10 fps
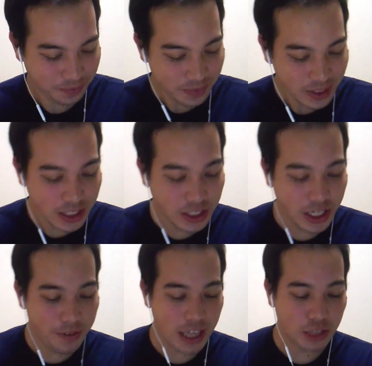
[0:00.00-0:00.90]
Shave
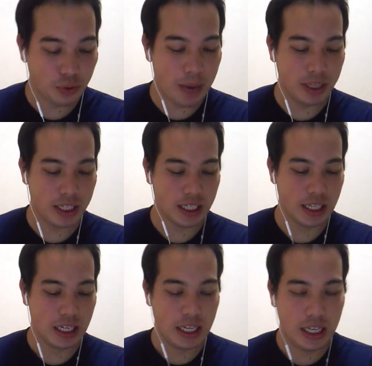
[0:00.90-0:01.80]
Next Rammus
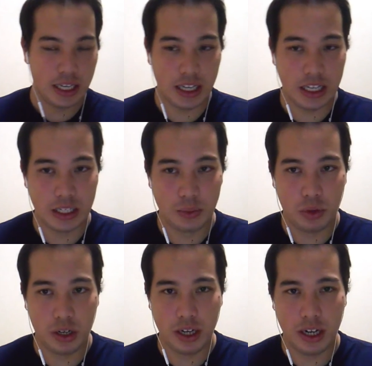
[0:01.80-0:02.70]
is
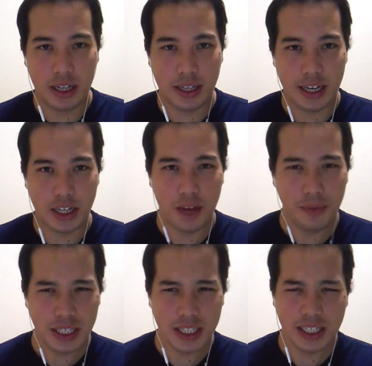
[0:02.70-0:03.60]
one that
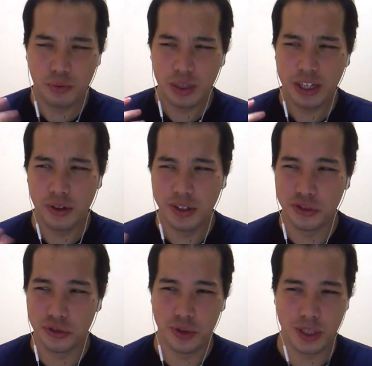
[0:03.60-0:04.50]
obviously really only
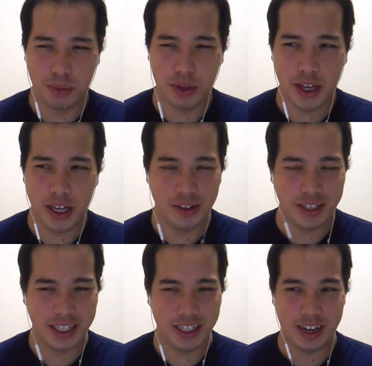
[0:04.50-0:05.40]
Druids play. You
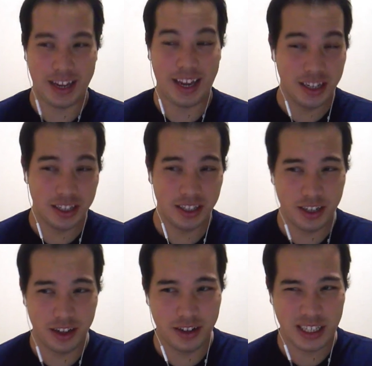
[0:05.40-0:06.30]
see it occasionally in
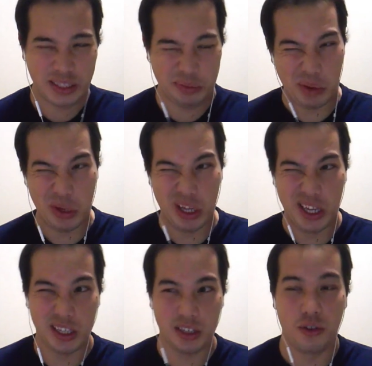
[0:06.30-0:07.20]
other decks, maybe
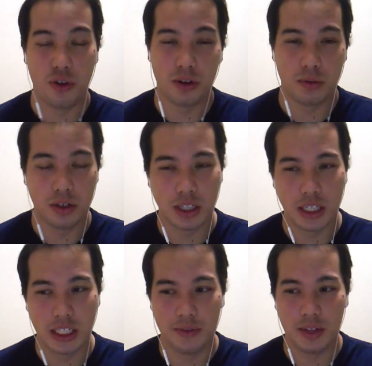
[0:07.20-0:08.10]
like Oil Rogues and
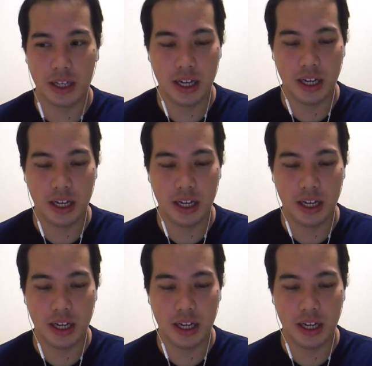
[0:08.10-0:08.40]
stuff like that.